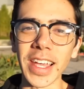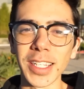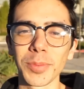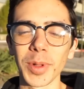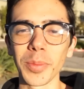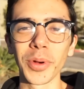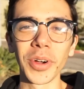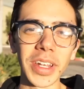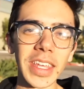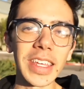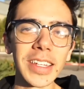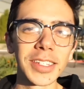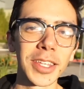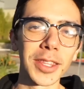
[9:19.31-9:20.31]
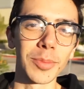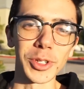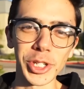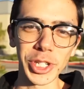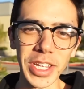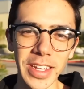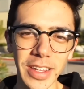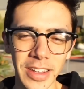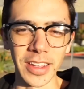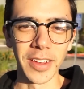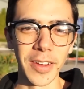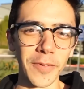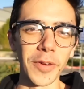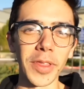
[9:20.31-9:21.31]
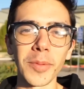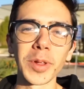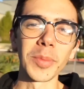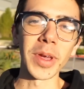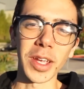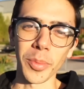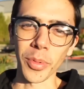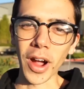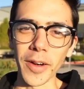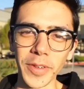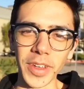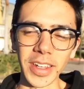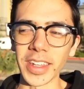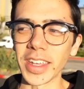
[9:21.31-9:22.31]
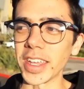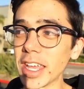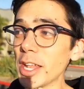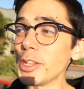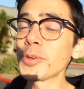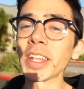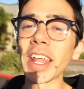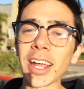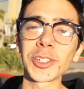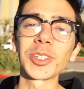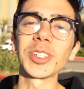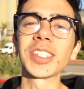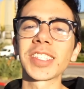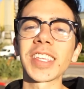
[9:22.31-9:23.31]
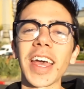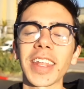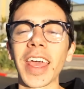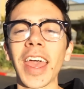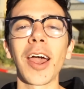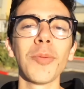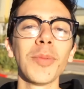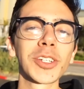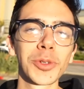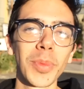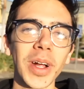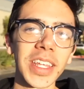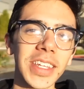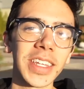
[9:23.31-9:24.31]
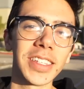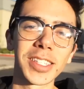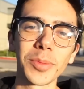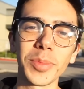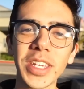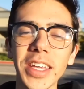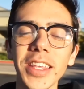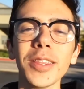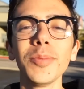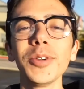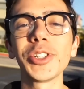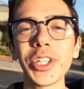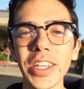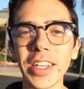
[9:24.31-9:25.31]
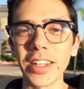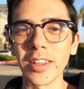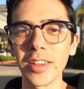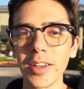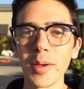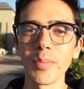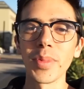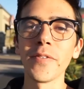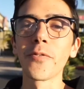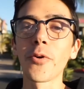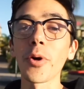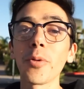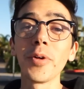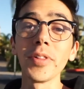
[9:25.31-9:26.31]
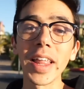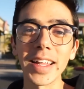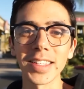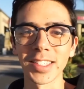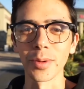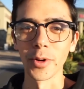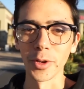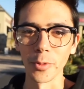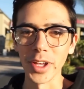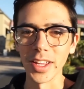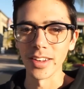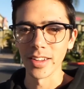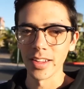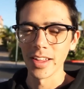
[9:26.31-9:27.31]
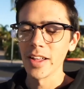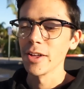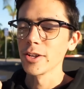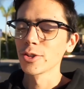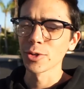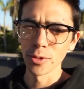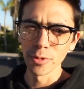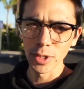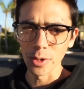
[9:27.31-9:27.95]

has been put into the machine for them to make a profit and you can actually set how much money needs to be in the machine before it will let someone win. True